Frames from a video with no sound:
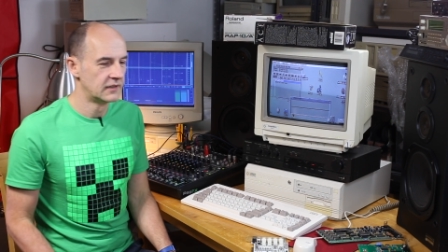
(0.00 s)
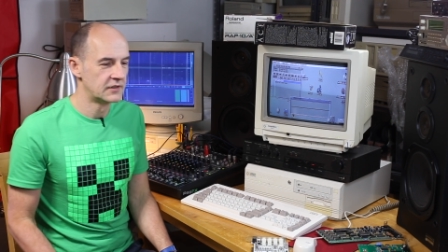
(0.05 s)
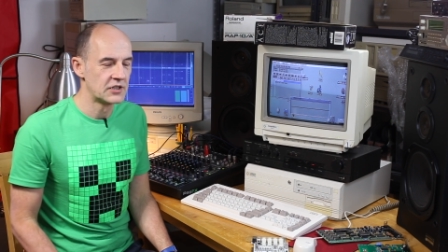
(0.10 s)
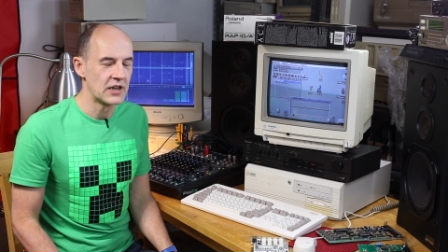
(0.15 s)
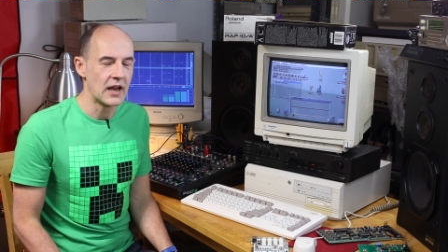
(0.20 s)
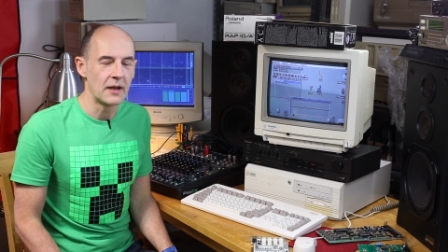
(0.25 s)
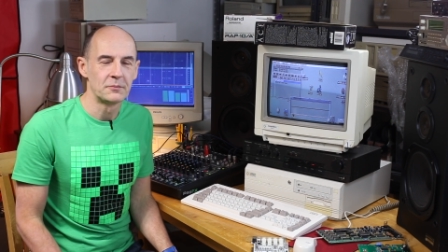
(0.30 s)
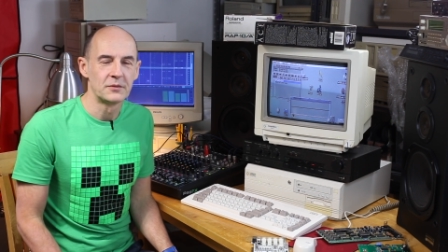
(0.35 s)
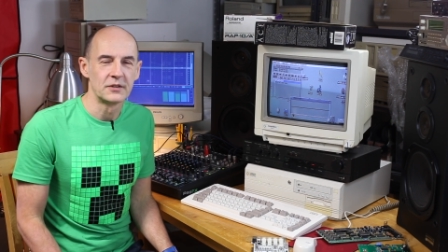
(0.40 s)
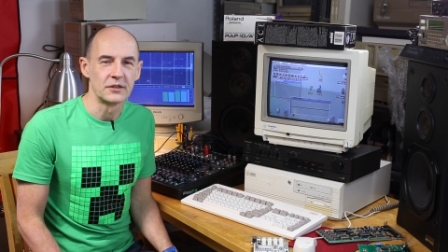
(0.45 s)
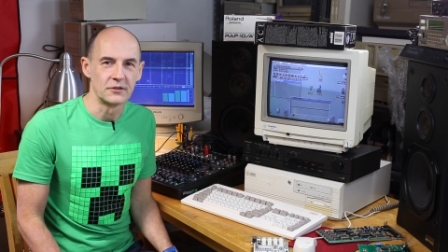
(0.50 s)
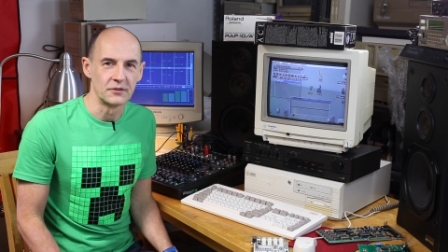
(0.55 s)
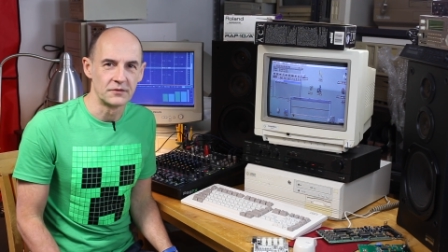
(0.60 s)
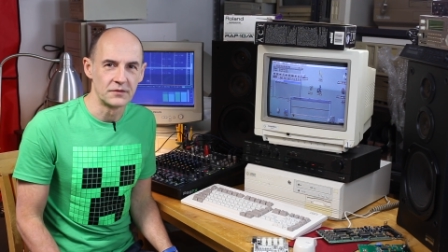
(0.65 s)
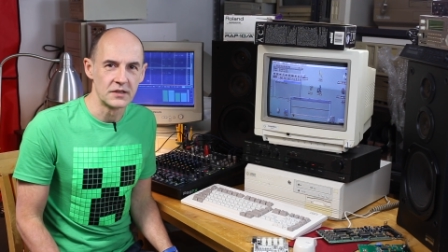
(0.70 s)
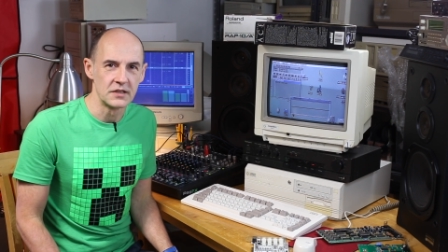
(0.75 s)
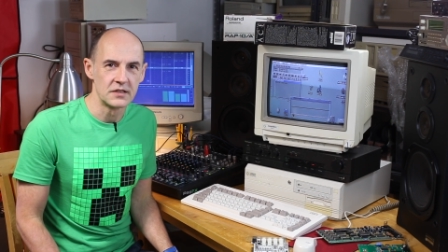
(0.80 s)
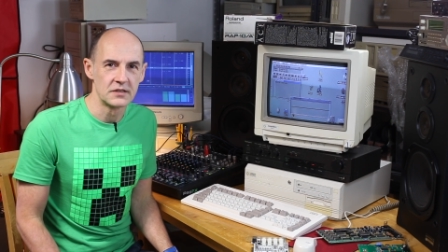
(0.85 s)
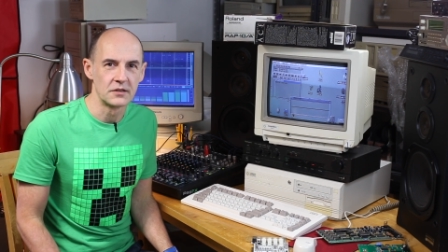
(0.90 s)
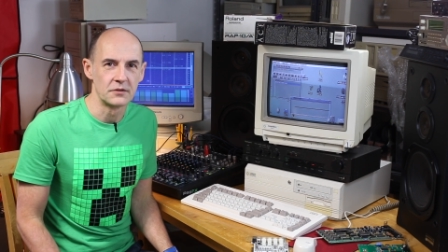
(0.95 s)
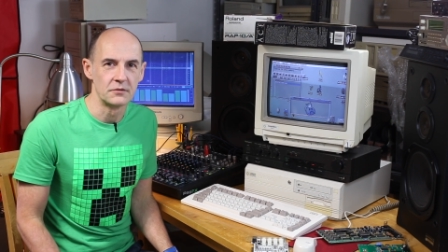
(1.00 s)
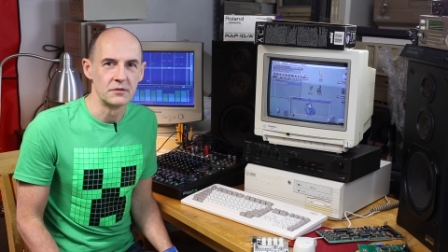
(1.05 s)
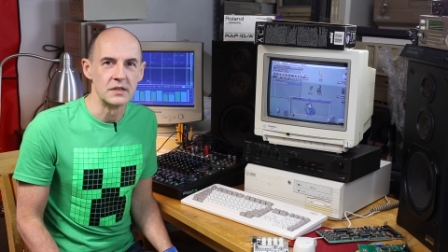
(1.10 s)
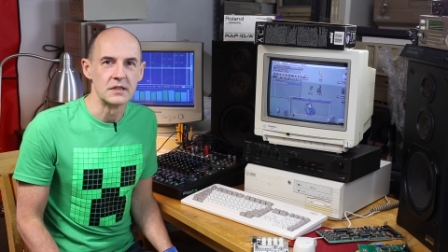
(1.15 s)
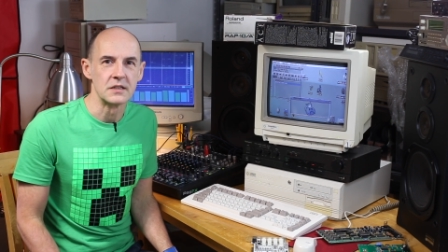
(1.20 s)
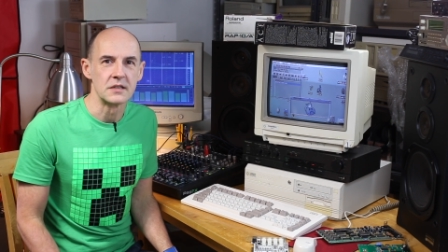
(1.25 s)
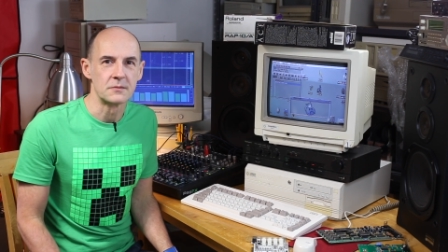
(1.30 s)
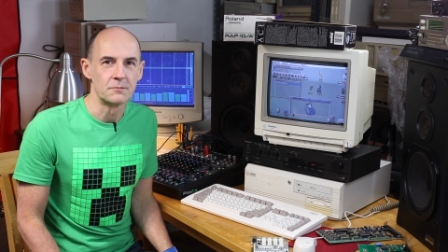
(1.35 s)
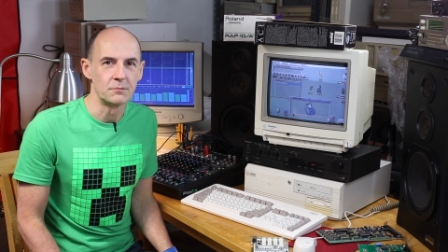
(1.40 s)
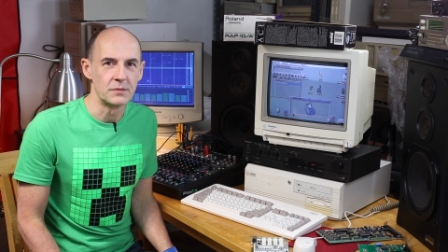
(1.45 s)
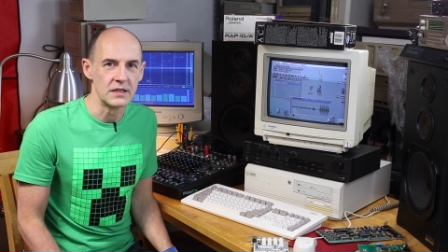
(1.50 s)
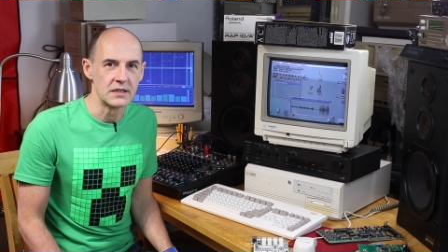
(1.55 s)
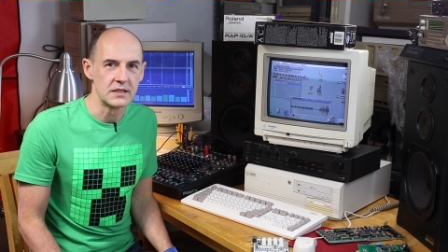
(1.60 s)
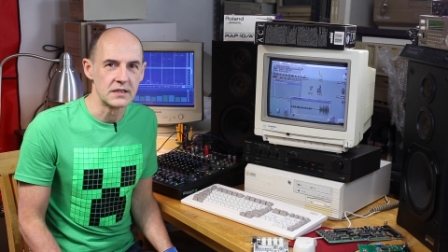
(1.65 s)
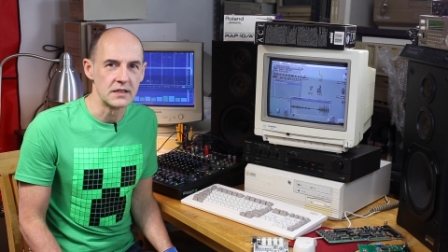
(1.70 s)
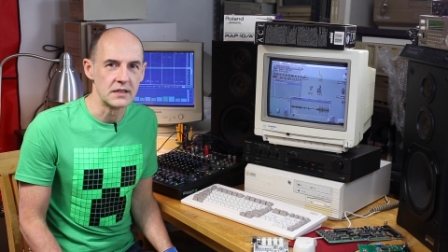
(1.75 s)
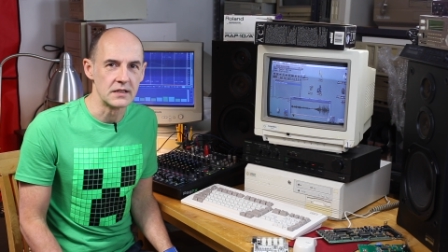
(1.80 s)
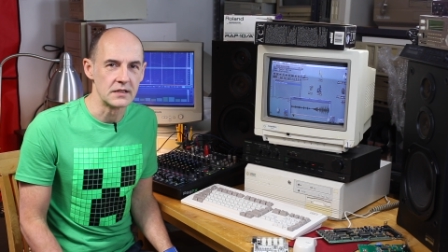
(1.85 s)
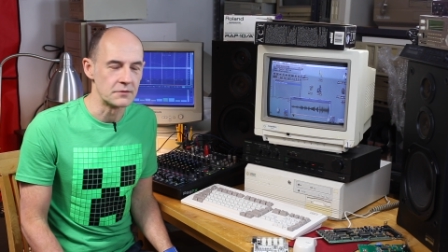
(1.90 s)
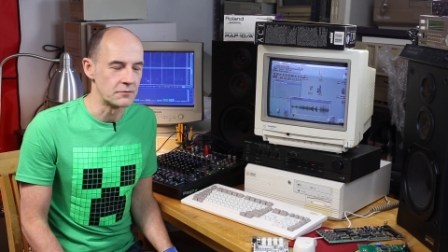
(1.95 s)
chapter of history, which is
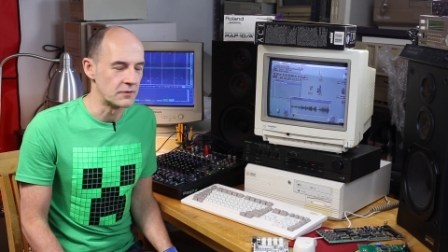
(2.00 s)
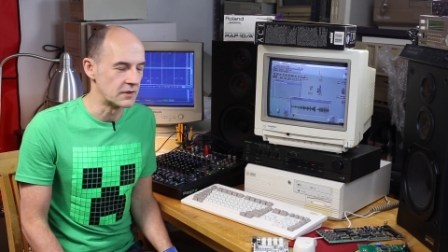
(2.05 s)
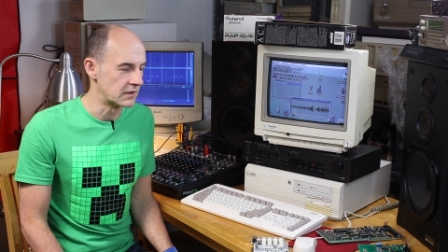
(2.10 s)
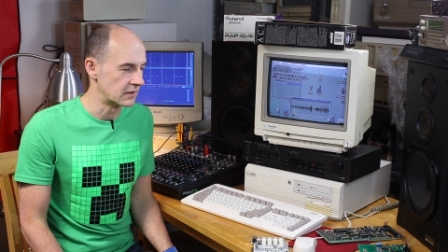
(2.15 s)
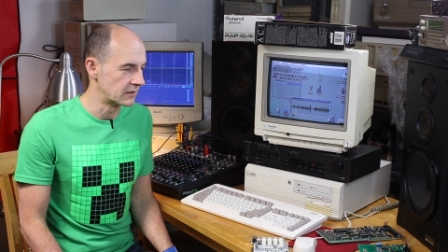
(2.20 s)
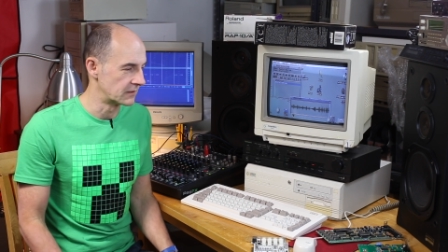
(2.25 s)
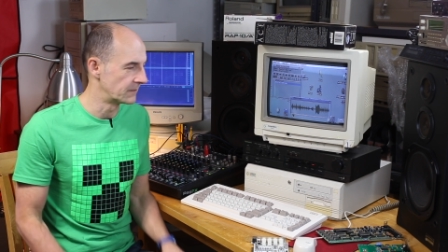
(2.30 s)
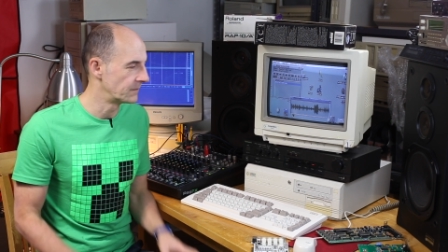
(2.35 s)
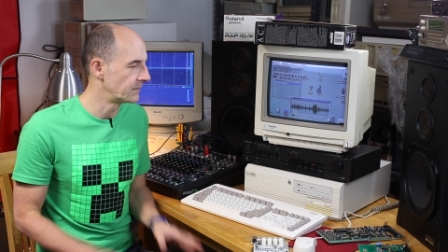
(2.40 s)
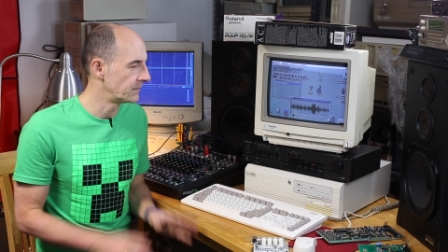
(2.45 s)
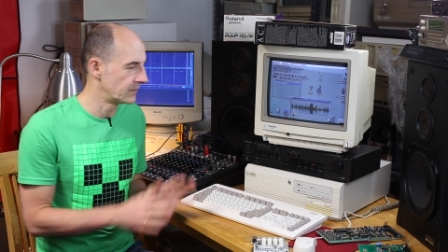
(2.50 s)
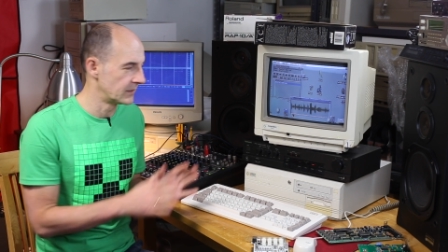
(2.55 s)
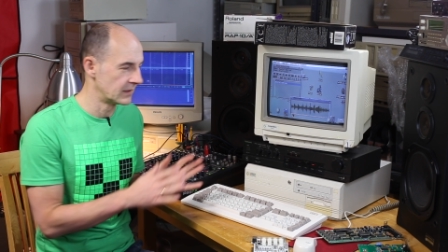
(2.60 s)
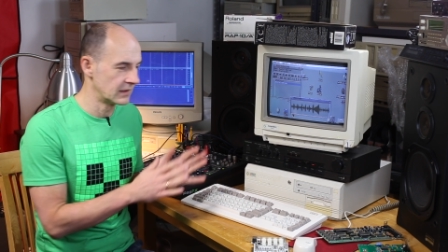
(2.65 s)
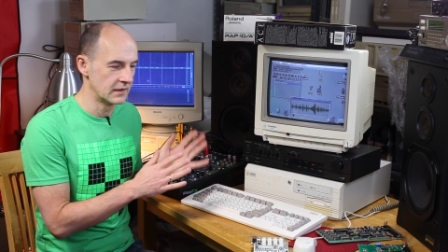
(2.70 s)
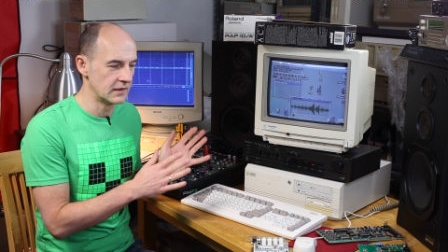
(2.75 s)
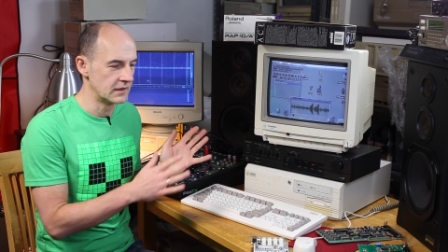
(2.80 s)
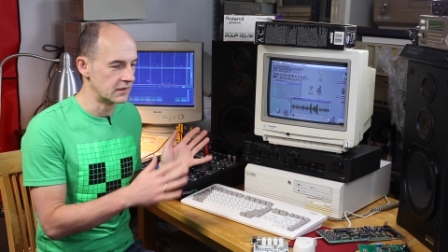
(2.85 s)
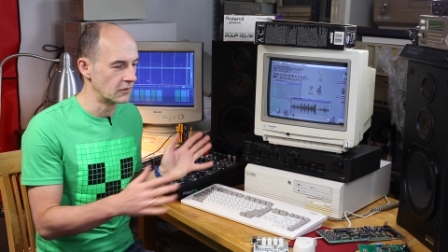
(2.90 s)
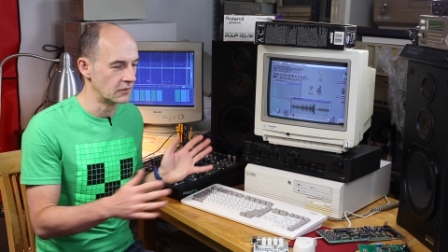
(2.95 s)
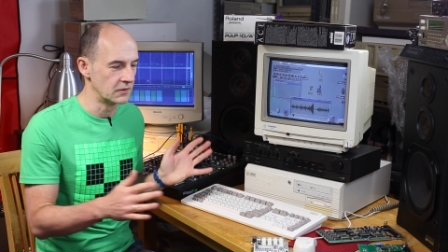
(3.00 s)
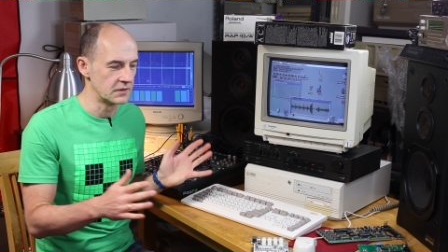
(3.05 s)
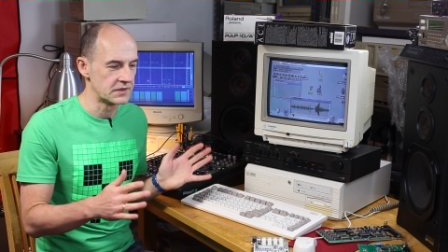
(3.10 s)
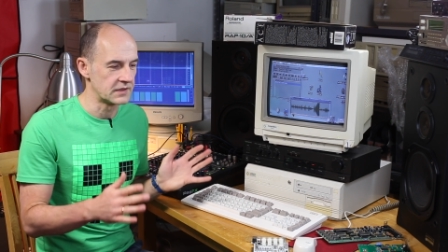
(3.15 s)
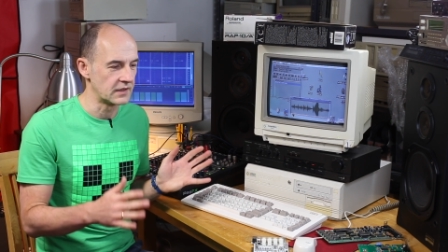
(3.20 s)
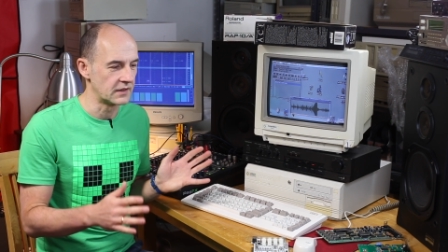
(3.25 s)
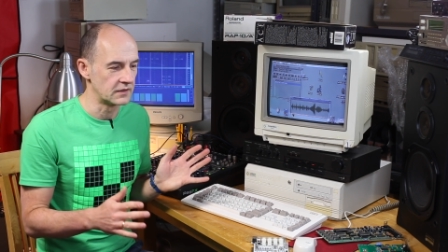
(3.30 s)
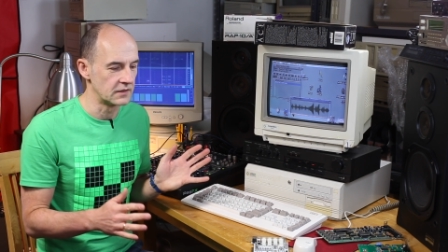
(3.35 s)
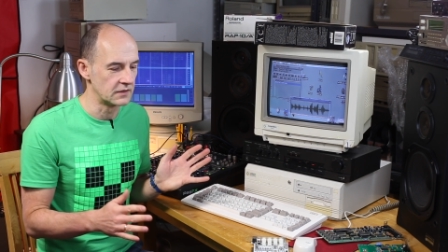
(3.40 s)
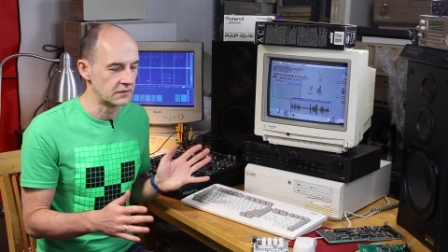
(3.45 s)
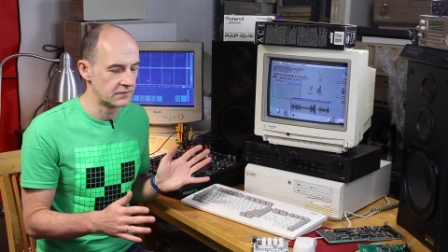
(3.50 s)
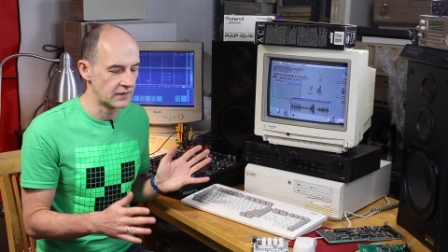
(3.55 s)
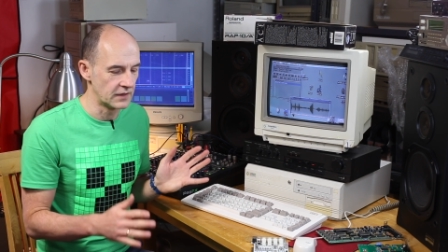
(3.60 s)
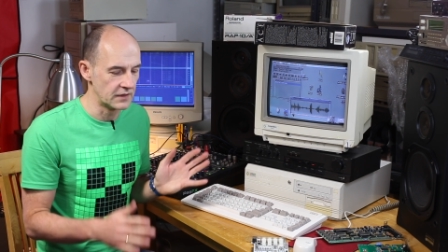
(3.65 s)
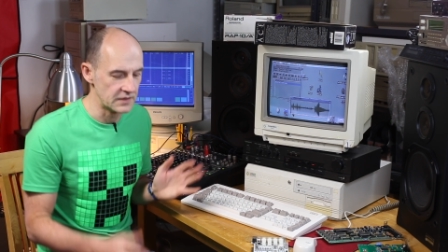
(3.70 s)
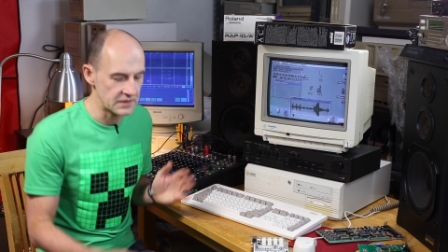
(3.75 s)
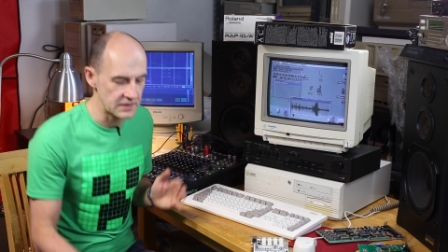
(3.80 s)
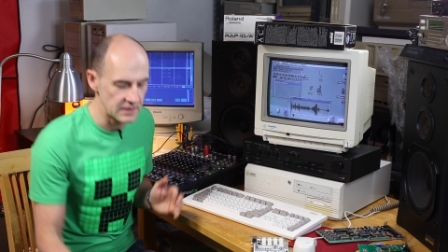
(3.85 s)
PCs, where it all started very